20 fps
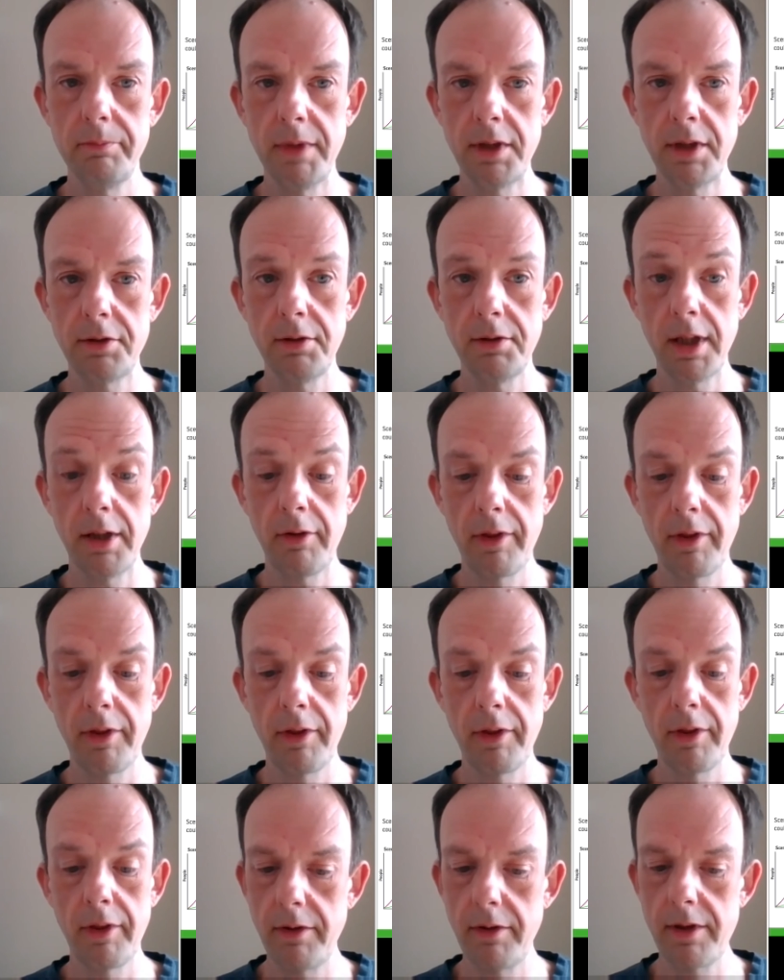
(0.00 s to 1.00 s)
mental health,
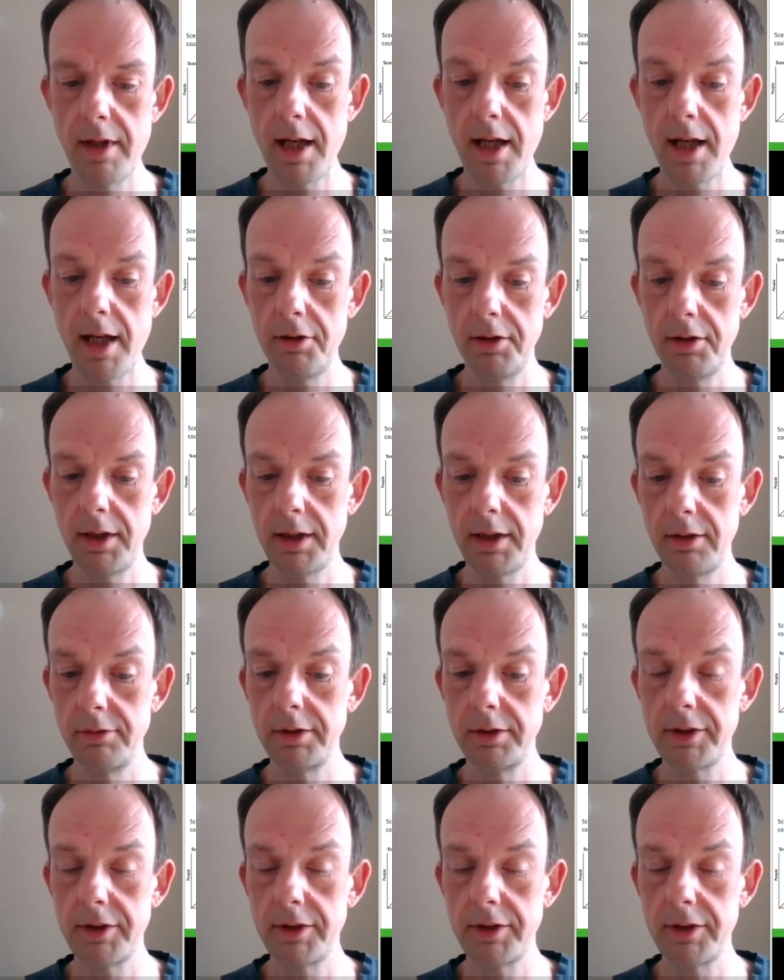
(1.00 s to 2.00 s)
both now and
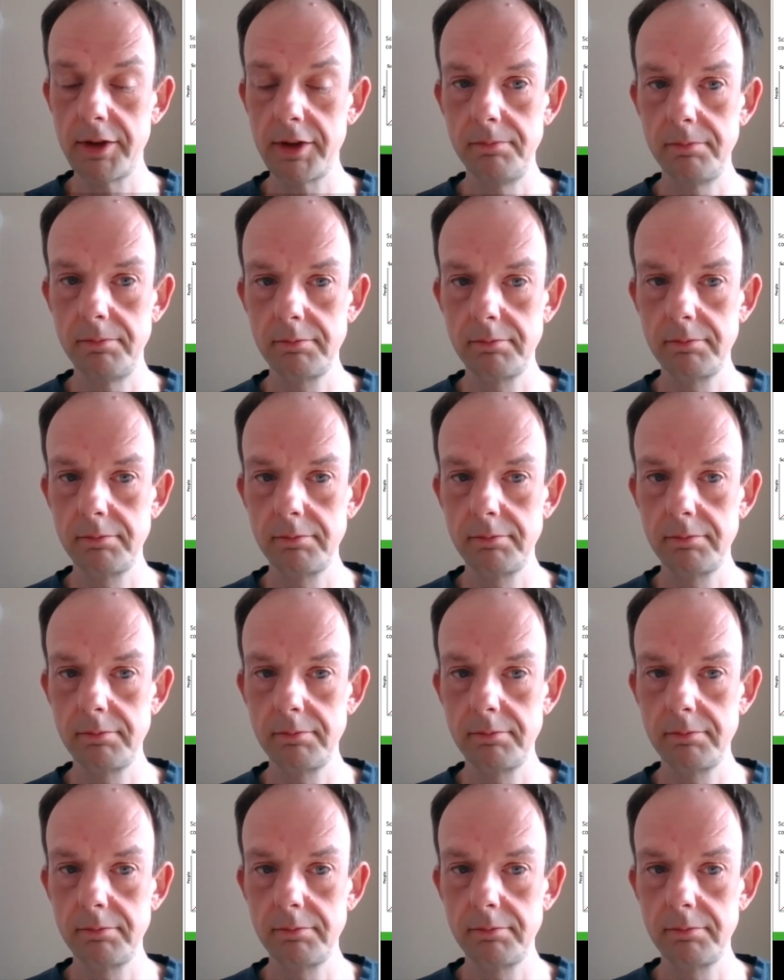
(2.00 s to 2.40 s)
longer term.